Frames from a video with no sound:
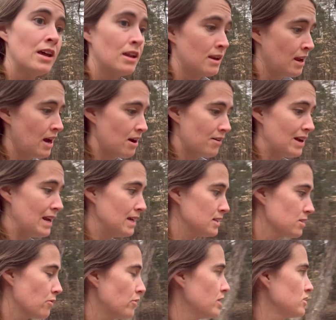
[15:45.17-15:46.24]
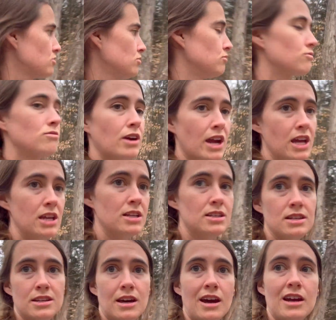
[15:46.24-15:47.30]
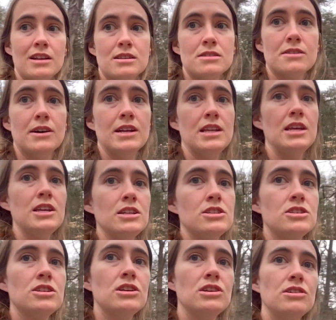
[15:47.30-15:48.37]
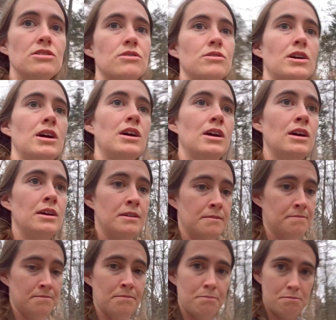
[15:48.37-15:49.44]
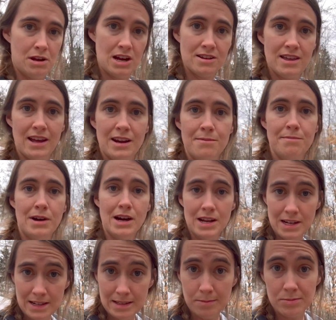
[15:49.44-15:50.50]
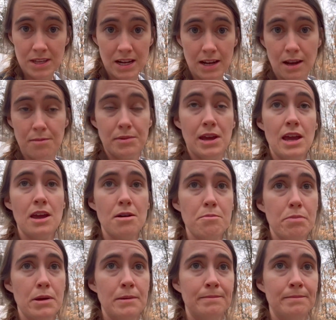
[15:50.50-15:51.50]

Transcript: Now it is going to rain tonight, so I need to bear that in mind as I'm setting up camp.